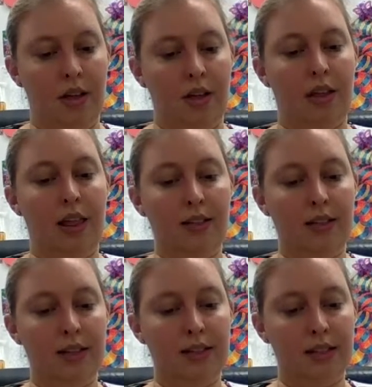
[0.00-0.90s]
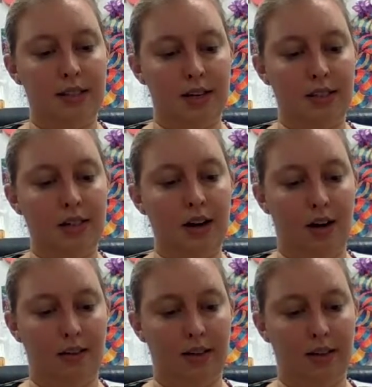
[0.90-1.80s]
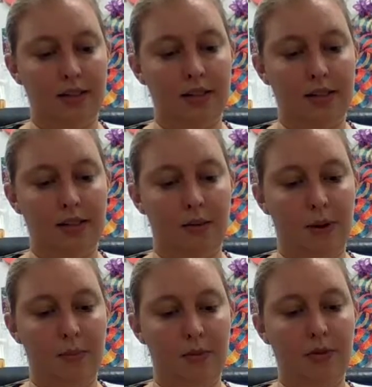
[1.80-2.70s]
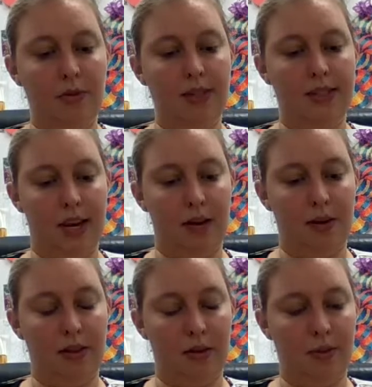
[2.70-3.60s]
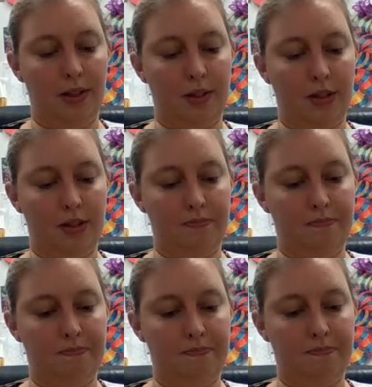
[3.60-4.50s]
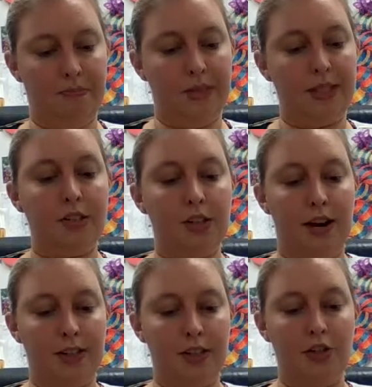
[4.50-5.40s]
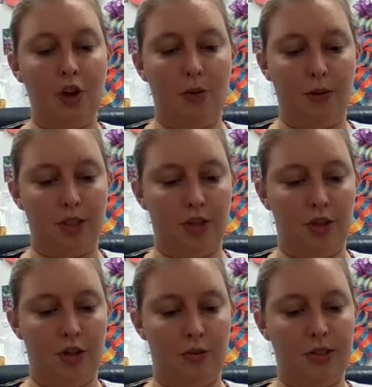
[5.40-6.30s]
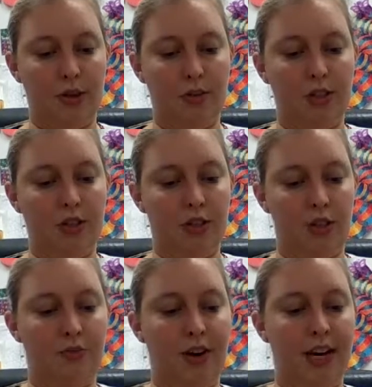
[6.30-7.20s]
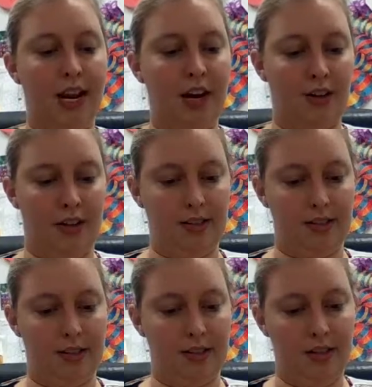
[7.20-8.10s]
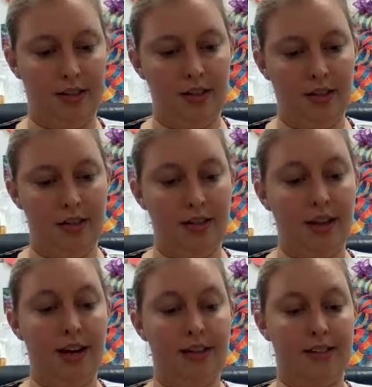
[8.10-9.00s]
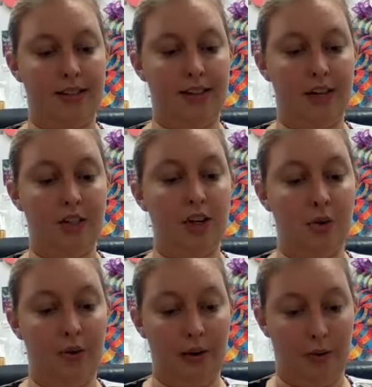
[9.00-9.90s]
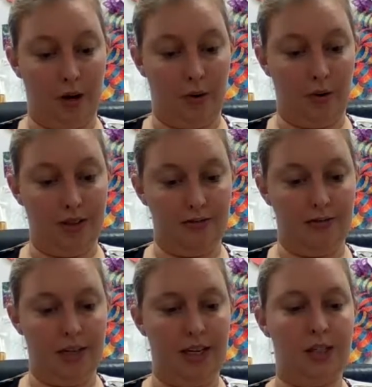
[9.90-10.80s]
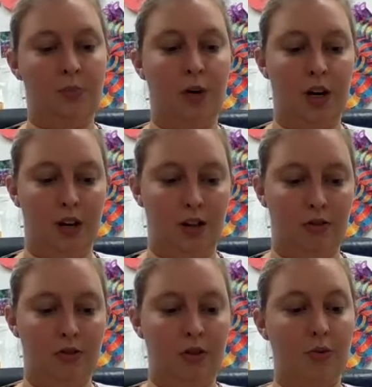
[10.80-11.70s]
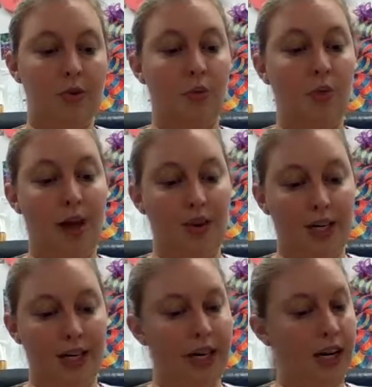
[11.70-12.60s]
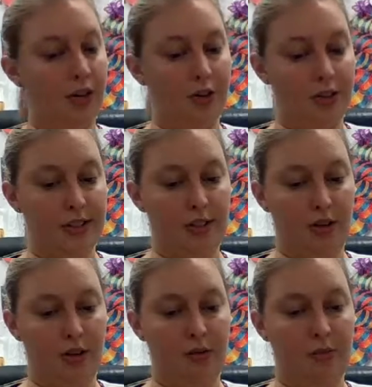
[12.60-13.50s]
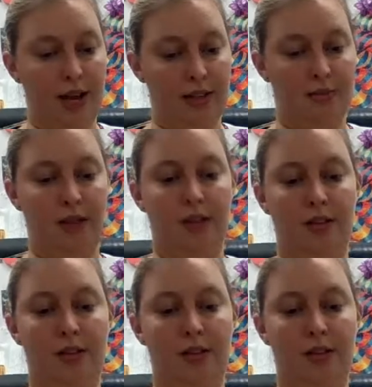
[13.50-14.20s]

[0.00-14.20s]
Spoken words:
Cleanliness is next to godliness, and some people do the same by their religion. My sister, having so much to do, was going to church vicariously. That is to say, Joe and I were going. In his working clothes, Joe was a well-knit, characteristic-looking blacksmith.